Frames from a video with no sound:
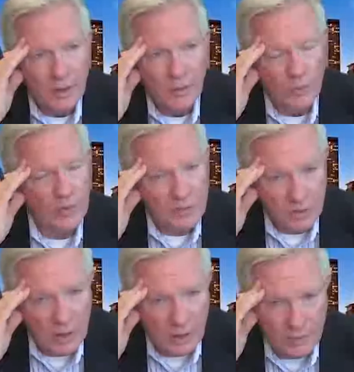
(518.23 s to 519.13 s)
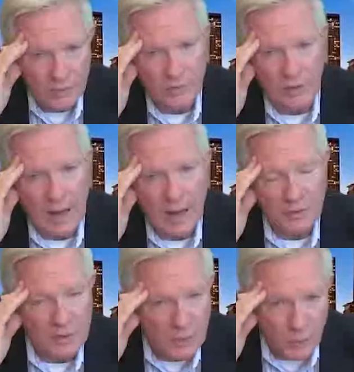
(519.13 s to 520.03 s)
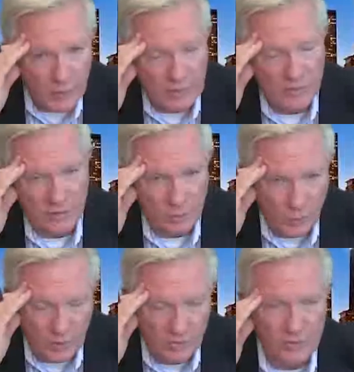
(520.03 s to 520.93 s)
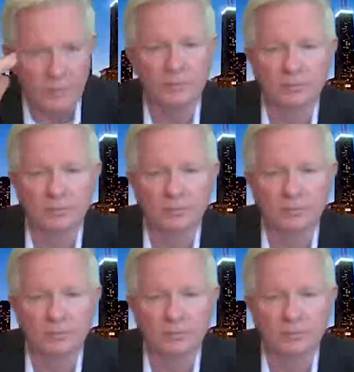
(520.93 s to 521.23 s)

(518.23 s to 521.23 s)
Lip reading: with educators and how to deal with that situation.